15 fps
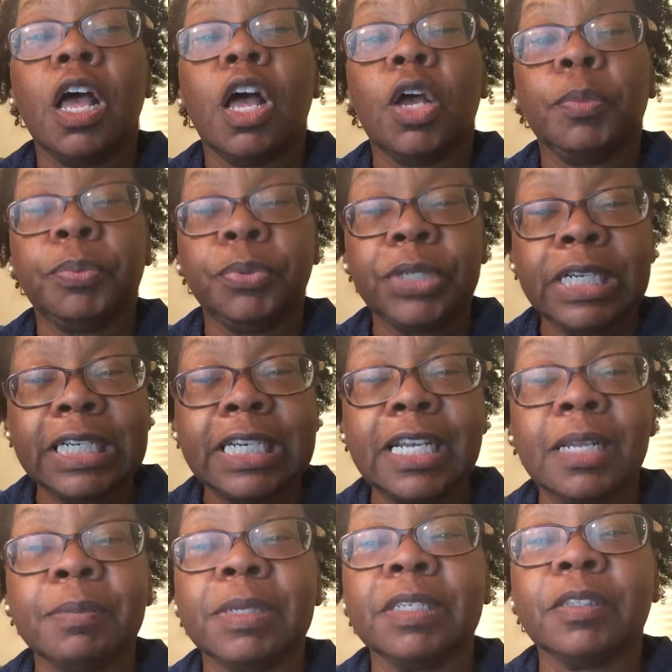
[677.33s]
A
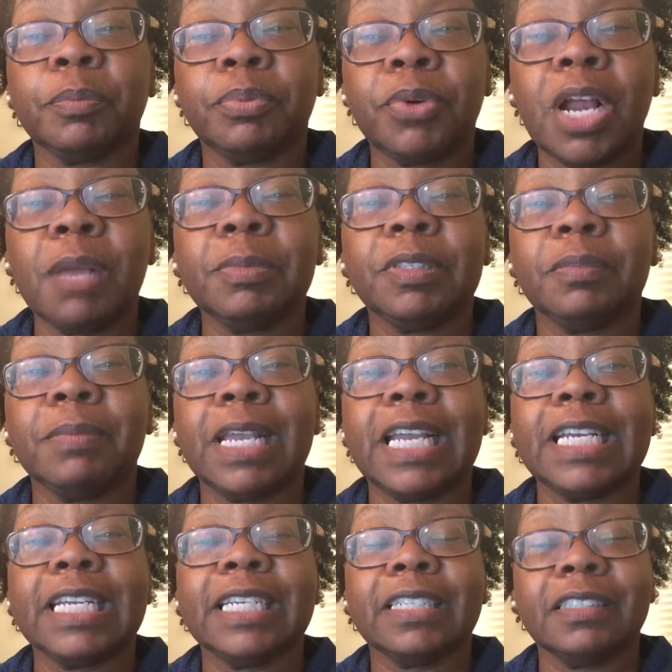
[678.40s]
prenup is a promise
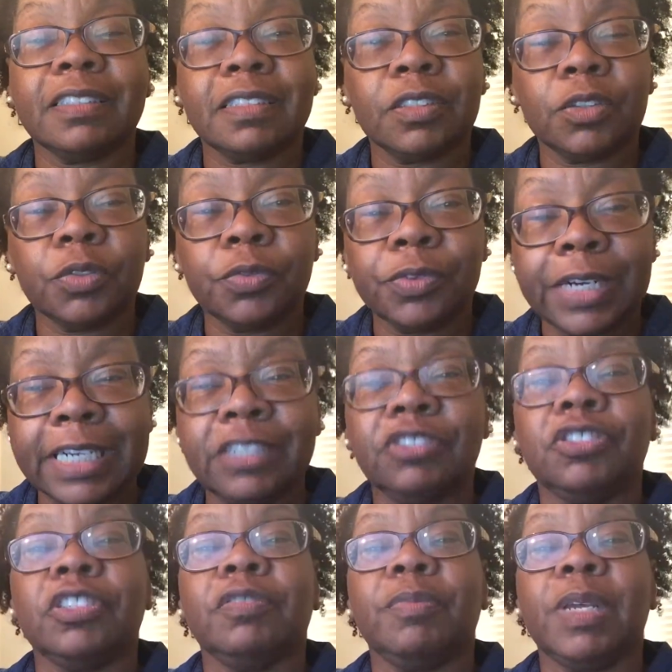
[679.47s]
made in
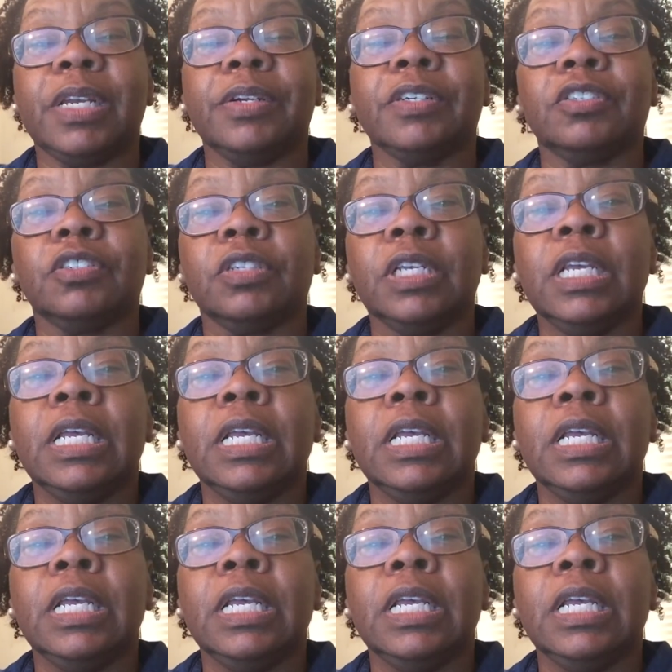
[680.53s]
consideration of marriage.